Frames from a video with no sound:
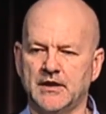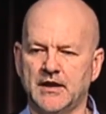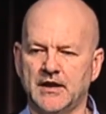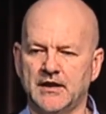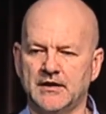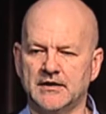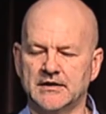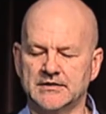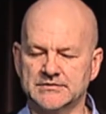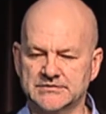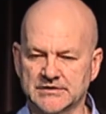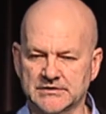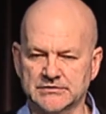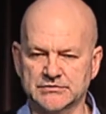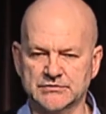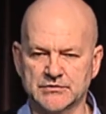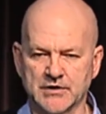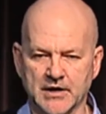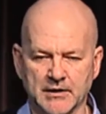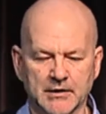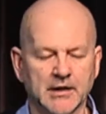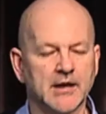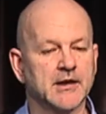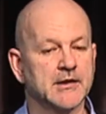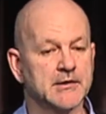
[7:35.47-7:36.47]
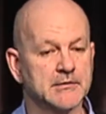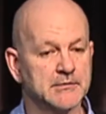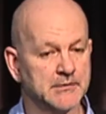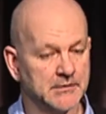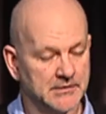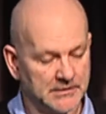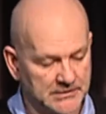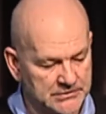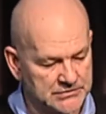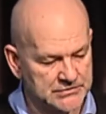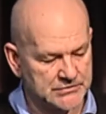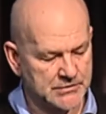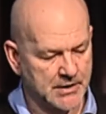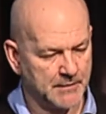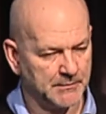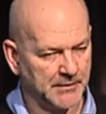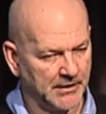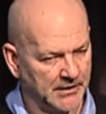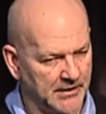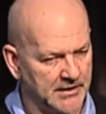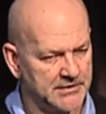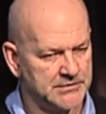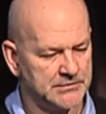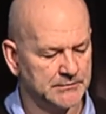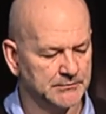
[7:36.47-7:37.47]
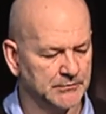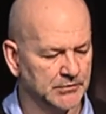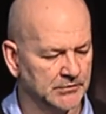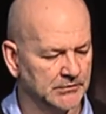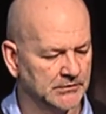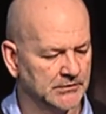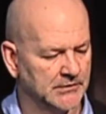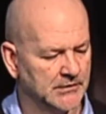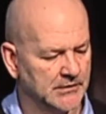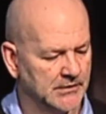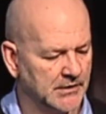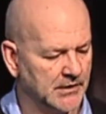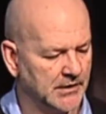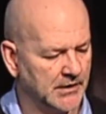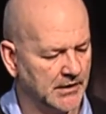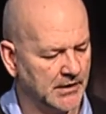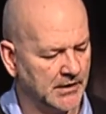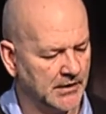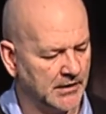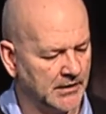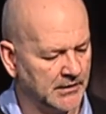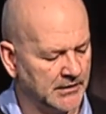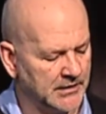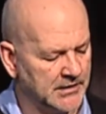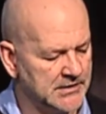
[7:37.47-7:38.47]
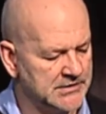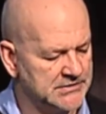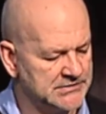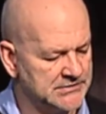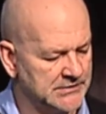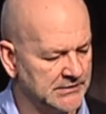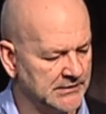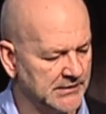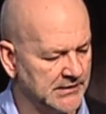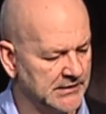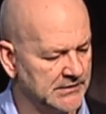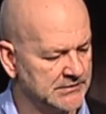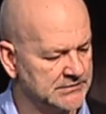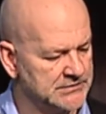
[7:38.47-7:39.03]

and is extrapolatable easily.